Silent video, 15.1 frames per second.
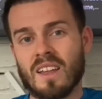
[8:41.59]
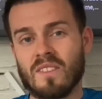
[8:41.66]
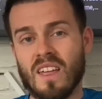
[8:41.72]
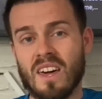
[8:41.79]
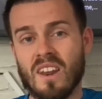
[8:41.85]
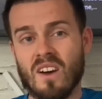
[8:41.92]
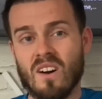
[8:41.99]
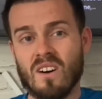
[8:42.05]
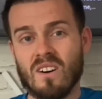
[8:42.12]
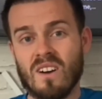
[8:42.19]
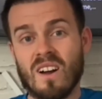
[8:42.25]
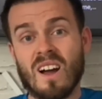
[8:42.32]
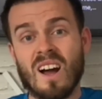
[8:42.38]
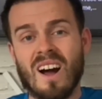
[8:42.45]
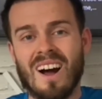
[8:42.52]
that are
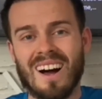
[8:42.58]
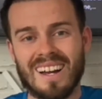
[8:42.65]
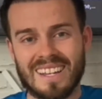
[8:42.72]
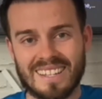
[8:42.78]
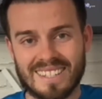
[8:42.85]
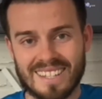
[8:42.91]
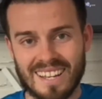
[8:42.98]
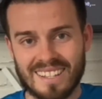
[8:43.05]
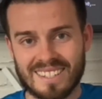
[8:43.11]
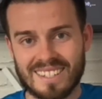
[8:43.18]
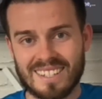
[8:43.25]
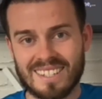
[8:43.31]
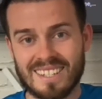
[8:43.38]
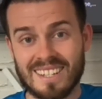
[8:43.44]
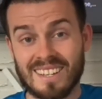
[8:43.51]
high
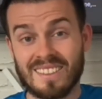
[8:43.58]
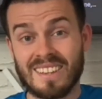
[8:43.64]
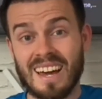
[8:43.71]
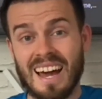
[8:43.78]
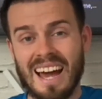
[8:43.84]
intensity and that